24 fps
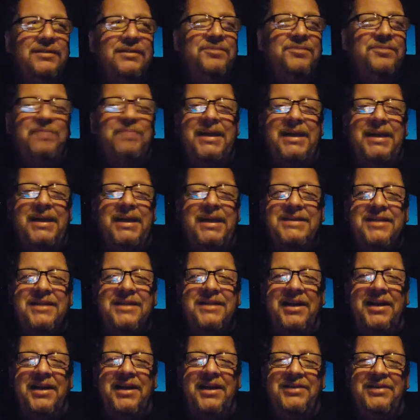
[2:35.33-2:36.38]
place
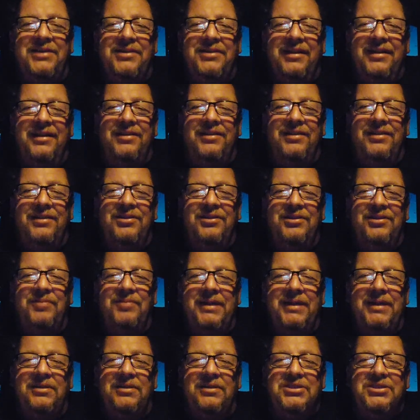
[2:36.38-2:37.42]
that my
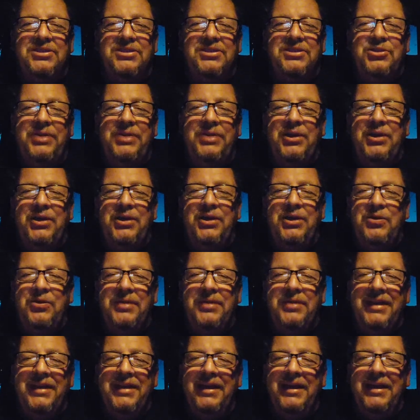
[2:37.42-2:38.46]
little studio
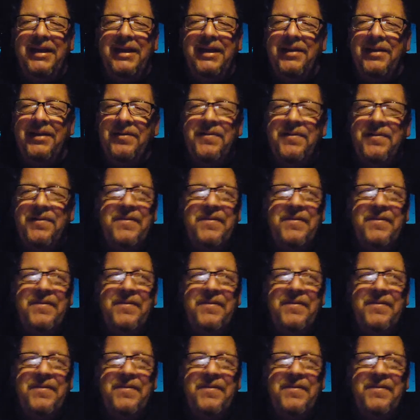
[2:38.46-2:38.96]
thing.